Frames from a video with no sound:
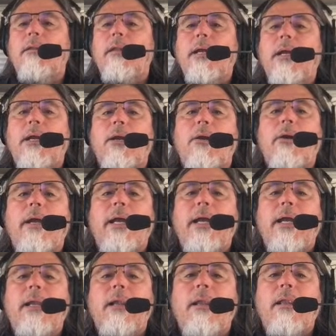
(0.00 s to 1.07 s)
there
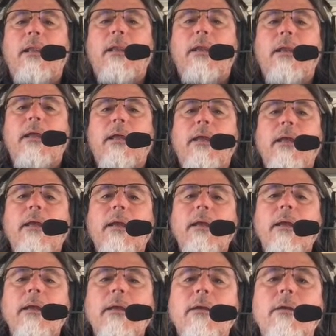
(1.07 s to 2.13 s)
at the,
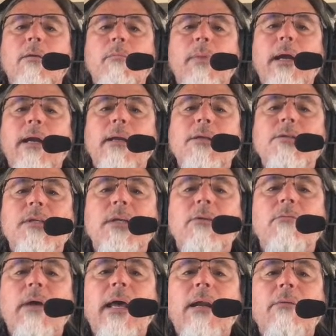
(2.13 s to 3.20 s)
you can barely see
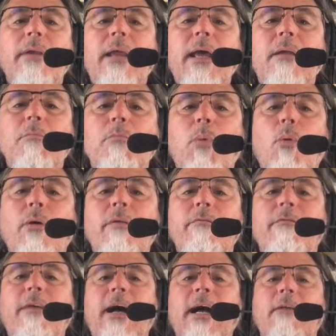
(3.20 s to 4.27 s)
it, right on that
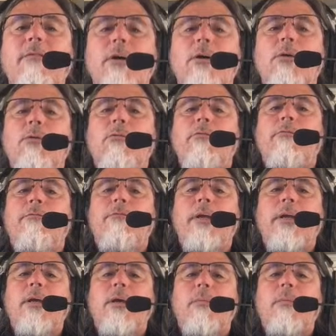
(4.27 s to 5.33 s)
0.50
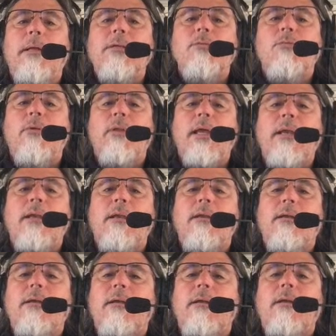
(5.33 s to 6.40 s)
fib. That's where that
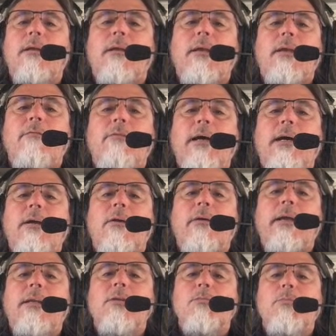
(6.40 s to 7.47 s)

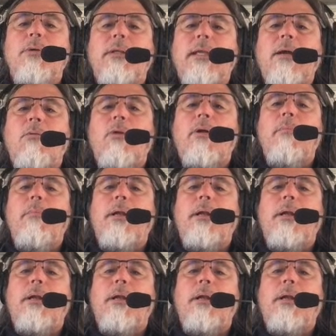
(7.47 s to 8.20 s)
evaluate. Let's put that where it